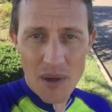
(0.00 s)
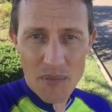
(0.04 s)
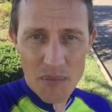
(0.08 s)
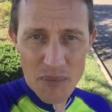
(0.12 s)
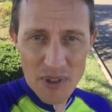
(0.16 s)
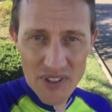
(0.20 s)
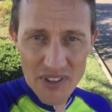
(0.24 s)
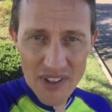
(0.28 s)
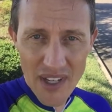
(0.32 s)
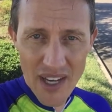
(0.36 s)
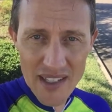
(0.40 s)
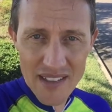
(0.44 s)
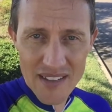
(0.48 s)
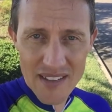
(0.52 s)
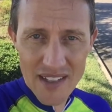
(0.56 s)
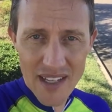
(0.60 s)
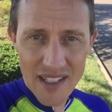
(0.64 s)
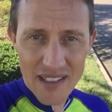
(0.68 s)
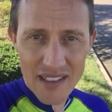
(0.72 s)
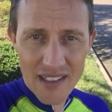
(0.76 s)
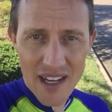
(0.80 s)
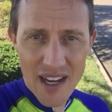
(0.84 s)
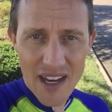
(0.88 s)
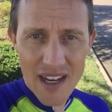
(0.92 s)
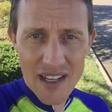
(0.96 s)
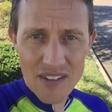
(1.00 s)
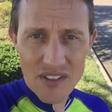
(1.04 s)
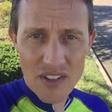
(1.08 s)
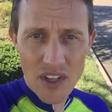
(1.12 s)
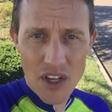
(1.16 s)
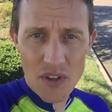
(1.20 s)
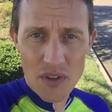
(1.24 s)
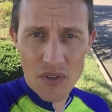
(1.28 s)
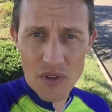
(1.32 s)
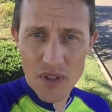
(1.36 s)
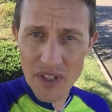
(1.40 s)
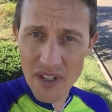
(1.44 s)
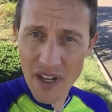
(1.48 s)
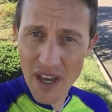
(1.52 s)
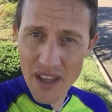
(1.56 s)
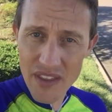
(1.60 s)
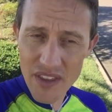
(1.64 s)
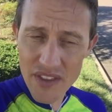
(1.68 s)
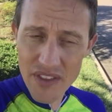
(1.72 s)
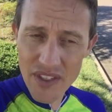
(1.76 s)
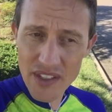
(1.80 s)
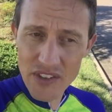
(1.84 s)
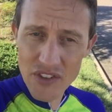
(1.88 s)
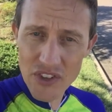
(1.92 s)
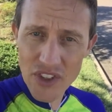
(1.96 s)
Besides that, guys, another
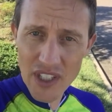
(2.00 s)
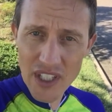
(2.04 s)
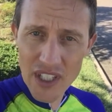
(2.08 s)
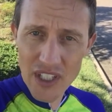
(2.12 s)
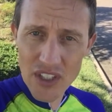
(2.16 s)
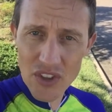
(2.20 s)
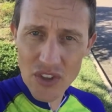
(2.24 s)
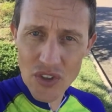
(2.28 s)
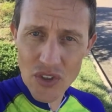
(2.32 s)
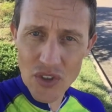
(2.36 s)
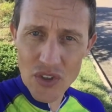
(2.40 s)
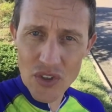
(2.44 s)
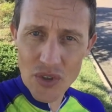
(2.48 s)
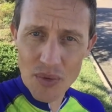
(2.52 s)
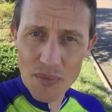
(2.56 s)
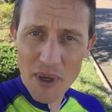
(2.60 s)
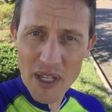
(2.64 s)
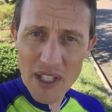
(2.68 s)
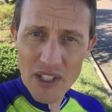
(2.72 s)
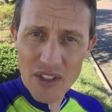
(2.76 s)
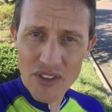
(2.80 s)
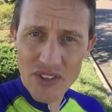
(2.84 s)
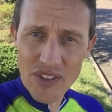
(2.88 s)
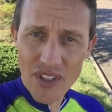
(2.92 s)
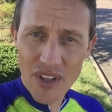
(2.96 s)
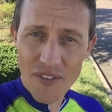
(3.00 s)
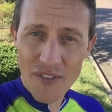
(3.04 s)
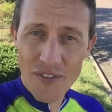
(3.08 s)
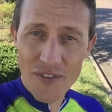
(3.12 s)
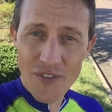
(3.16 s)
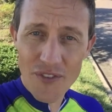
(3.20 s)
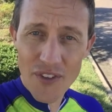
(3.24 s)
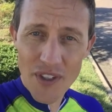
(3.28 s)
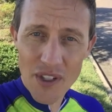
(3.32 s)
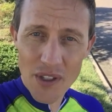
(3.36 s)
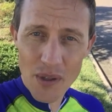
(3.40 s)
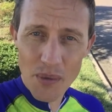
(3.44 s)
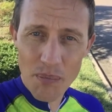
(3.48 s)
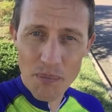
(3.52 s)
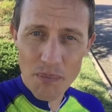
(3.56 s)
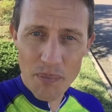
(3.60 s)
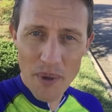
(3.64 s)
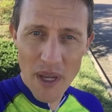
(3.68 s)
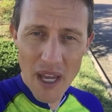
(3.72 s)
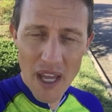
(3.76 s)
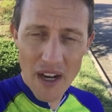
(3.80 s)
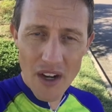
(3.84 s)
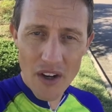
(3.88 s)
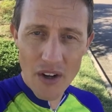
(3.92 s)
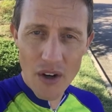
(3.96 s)
things you can do to make yourself feel
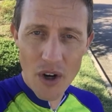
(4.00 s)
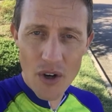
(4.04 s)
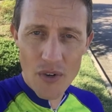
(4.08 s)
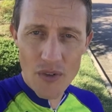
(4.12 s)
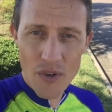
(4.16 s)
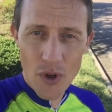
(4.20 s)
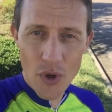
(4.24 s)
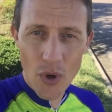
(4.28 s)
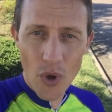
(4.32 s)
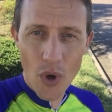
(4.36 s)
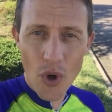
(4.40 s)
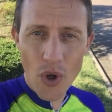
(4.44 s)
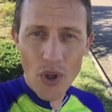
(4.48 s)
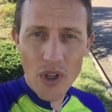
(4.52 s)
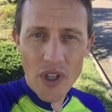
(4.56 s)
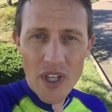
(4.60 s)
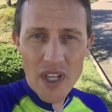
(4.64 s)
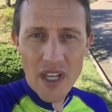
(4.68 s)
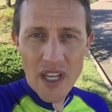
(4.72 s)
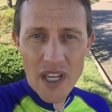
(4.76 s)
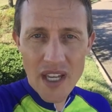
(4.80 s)
better overall